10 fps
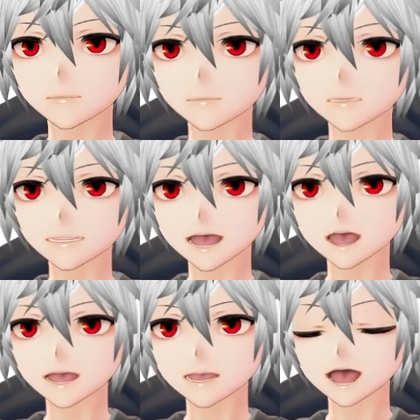Spatial
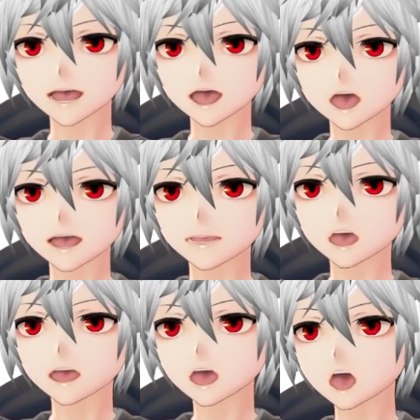transfer. Okay, so
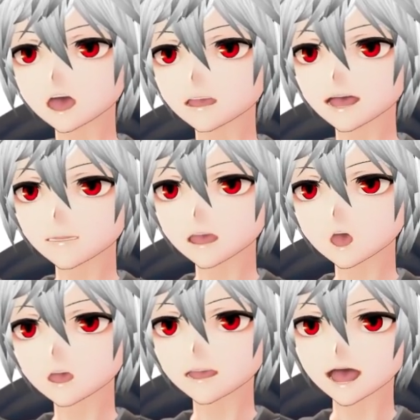no
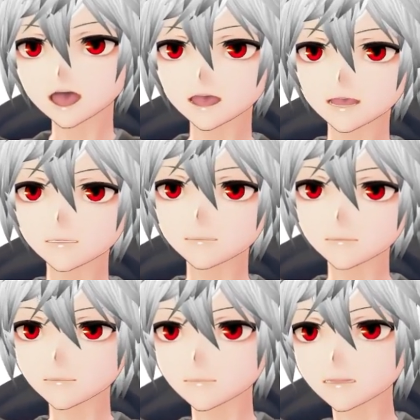more countdown. You
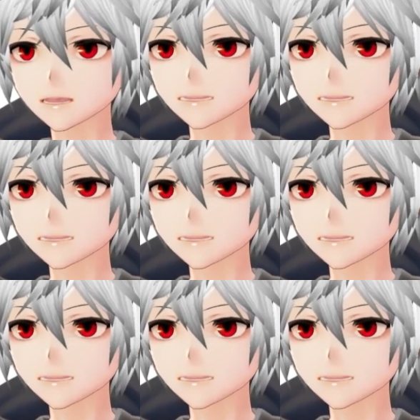can transfer